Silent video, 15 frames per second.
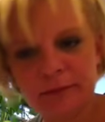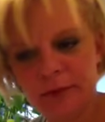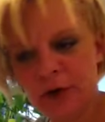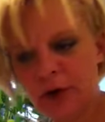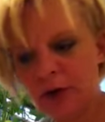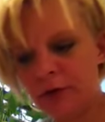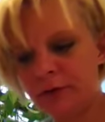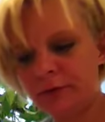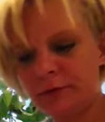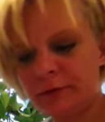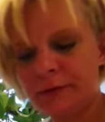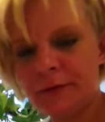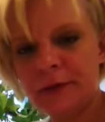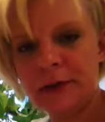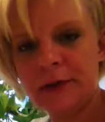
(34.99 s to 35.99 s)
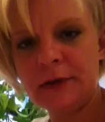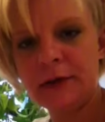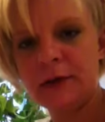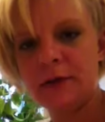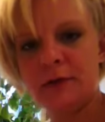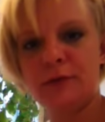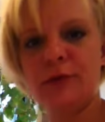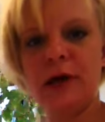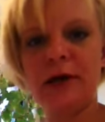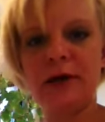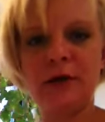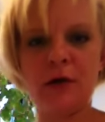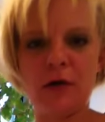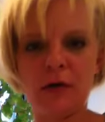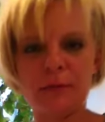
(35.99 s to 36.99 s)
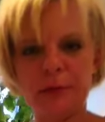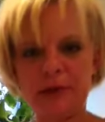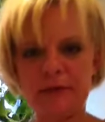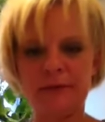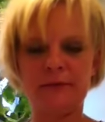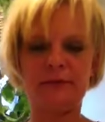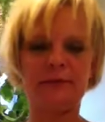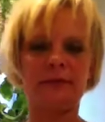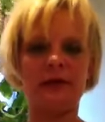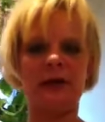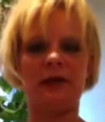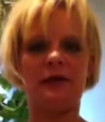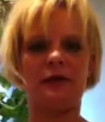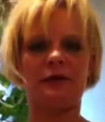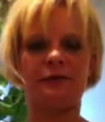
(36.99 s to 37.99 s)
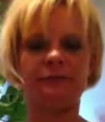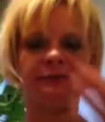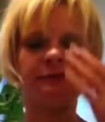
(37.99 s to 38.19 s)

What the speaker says: in red carpet gear.